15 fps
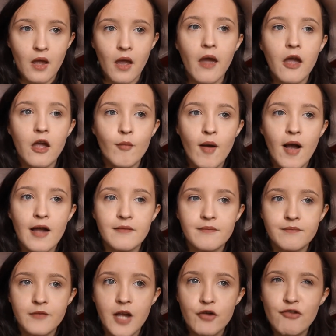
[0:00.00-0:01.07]

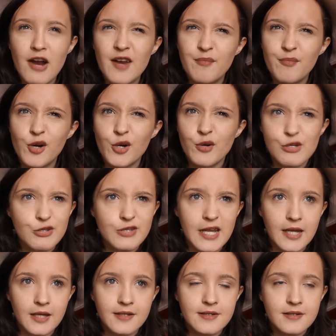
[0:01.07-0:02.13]
I read a book which is
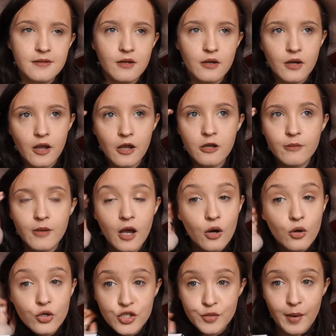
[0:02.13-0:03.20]
like a
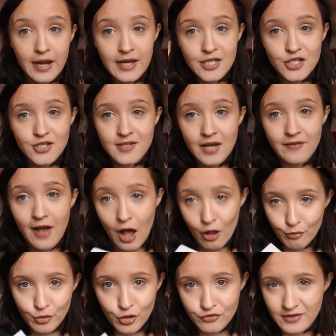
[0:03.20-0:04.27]
100-page
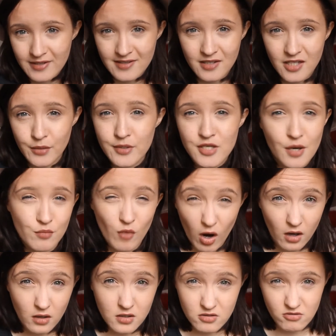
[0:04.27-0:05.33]
self-help book recently, which I'm
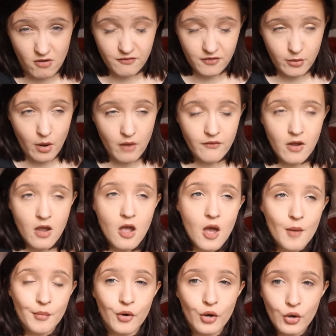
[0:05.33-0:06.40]
not gonna do a review of.
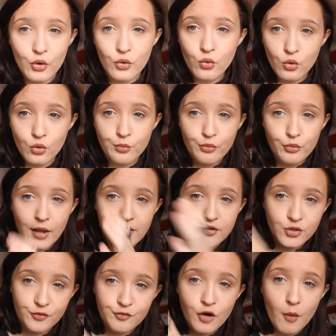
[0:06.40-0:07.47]
But all like
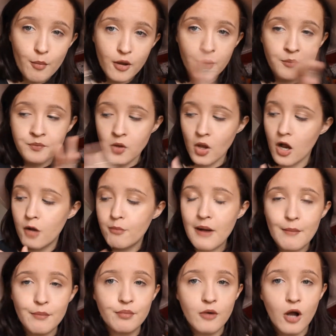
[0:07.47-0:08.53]
sort of proper
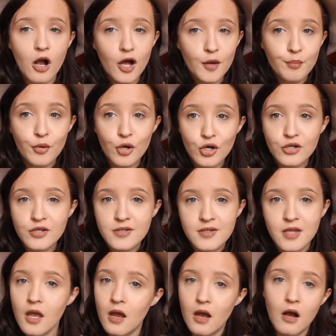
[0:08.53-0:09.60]
hard books
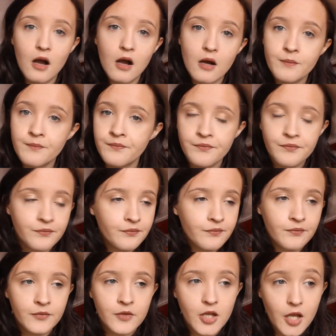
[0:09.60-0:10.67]
that are,
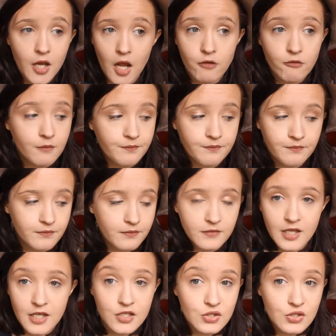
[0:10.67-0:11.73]
you know, this